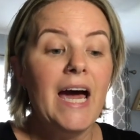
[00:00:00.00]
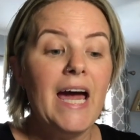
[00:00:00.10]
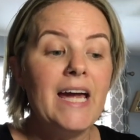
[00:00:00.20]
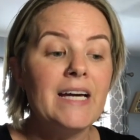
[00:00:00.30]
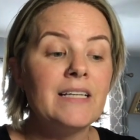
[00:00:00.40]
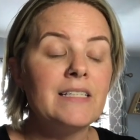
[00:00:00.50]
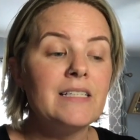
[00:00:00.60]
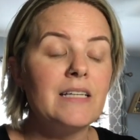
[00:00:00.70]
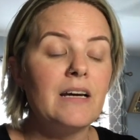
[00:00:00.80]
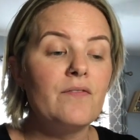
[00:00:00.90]

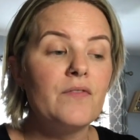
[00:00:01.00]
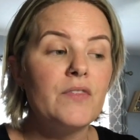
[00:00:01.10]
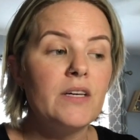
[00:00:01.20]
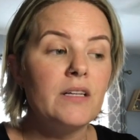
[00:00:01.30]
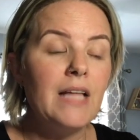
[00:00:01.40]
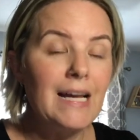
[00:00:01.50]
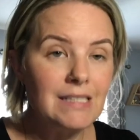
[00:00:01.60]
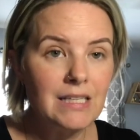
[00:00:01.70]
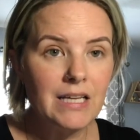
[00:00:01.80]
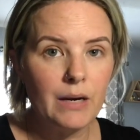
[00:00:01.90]
And the
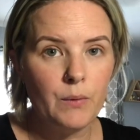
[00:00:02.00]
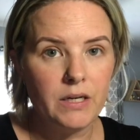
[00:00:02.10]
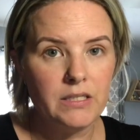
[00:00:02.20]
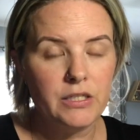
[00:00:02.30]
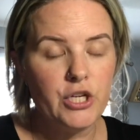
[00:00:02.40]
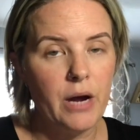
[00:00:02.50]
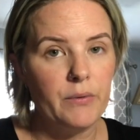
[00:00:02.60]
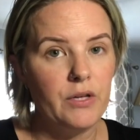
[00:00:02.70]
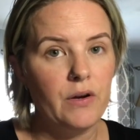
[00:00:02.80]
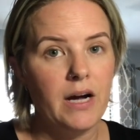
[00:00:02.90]
last thing that I wanted to chat
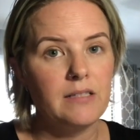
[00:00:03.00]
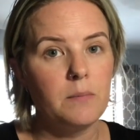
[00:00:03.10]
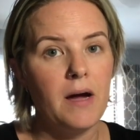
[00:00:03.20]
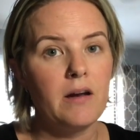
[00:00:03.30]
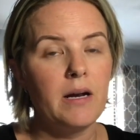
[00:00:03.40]
with you guys about,